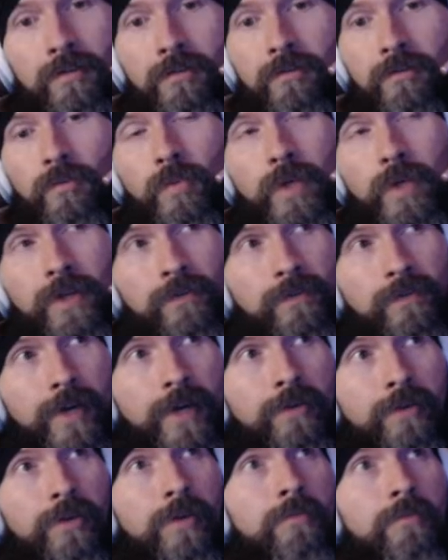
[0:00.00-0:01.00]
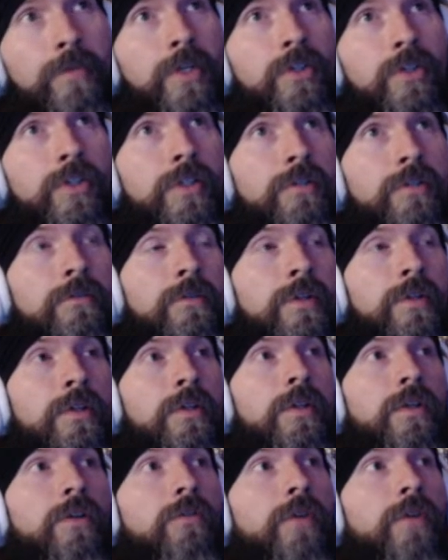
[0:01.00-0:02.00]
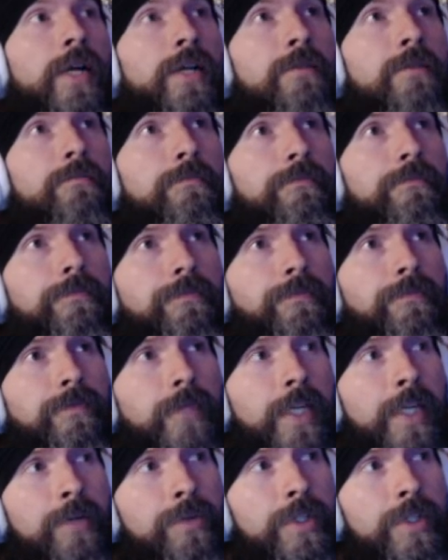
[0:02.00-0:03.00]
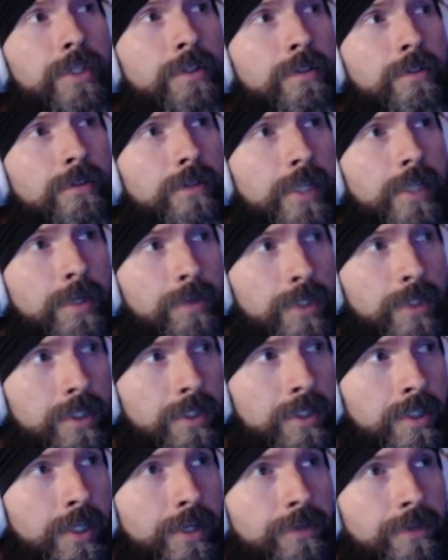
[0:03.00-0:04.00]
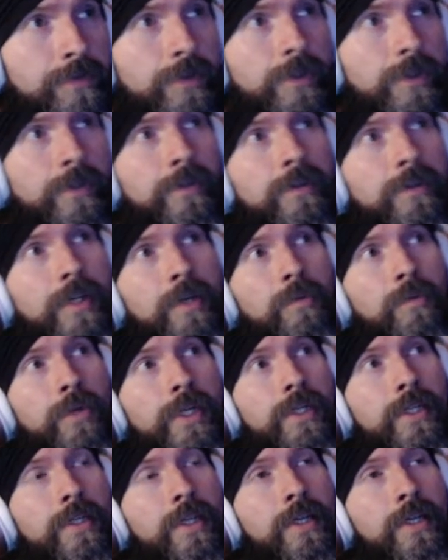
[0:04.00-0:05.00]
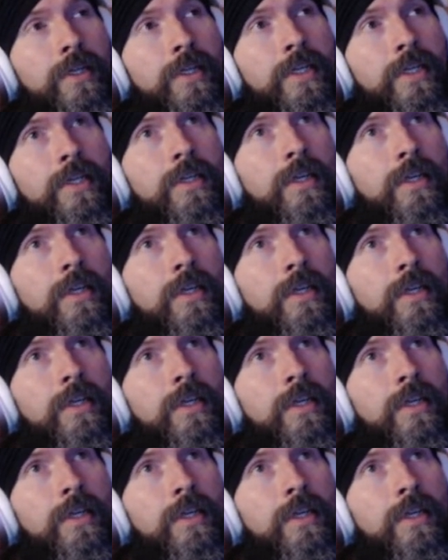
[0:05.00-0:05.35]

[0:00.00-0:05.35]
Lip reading: We found our mission, right? He was successful in what he did. He